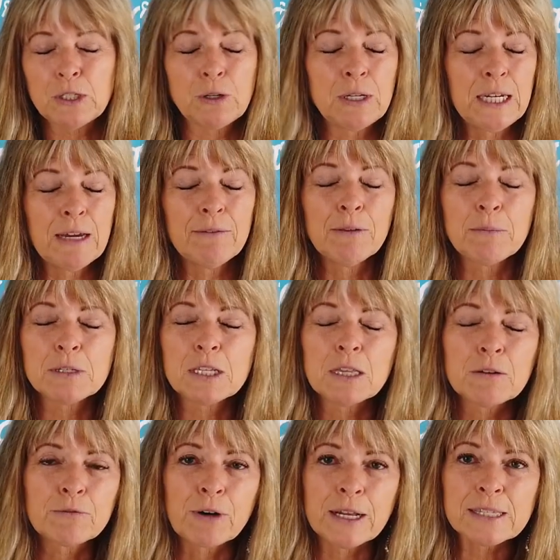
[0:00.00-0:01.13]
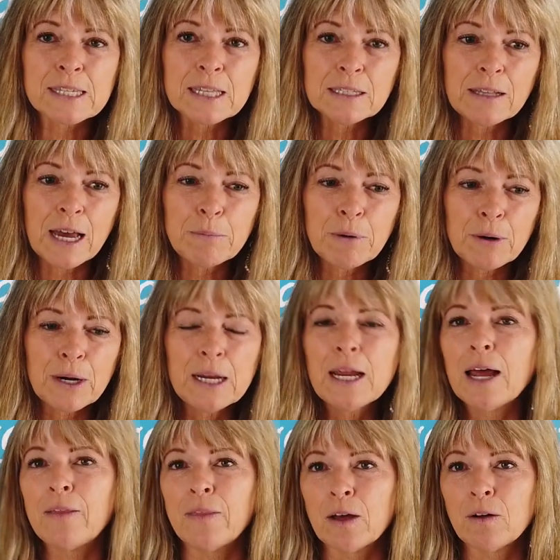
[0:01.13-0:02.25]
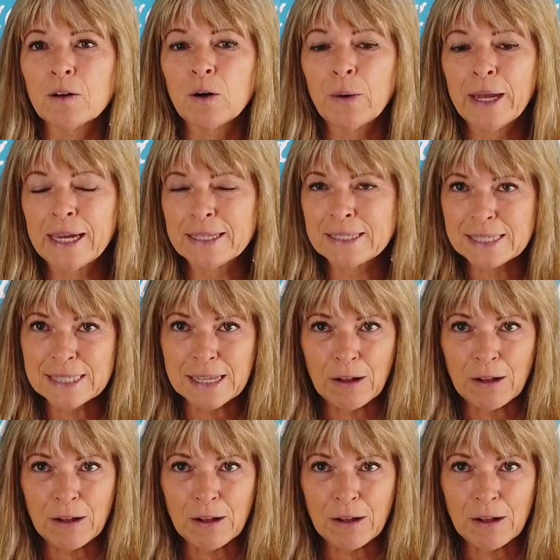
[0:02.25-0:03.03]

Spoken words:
You can give them to the friends of the library and they'll go ahead and